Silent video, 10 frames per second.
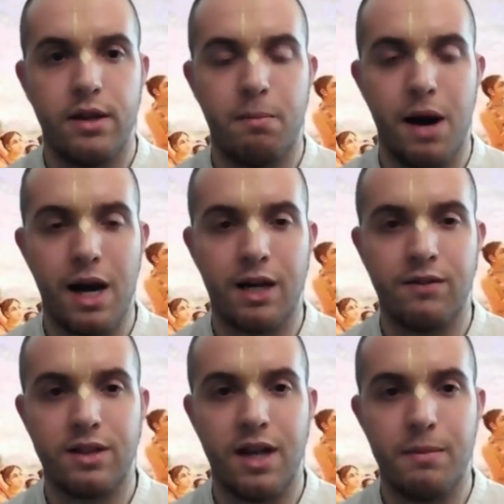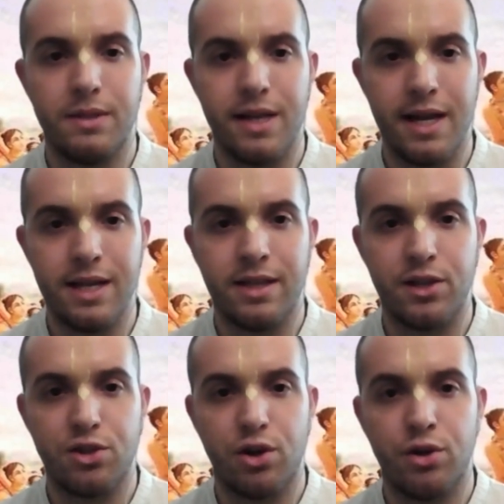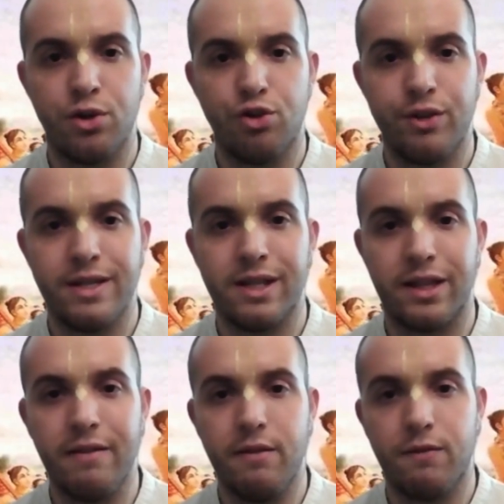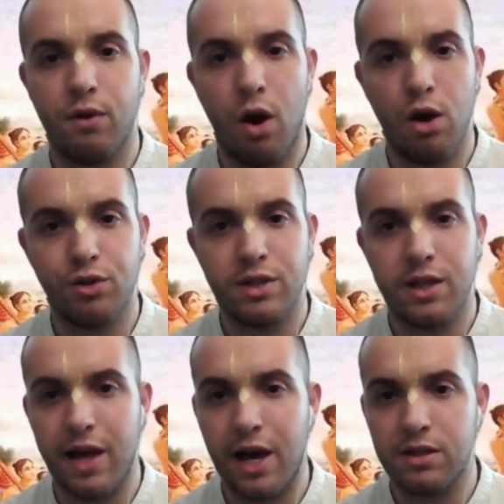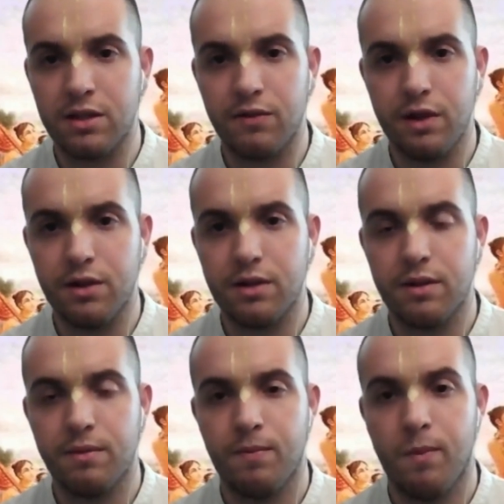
The Bhagavatam says that certain trees live for hundreds and thousands of years.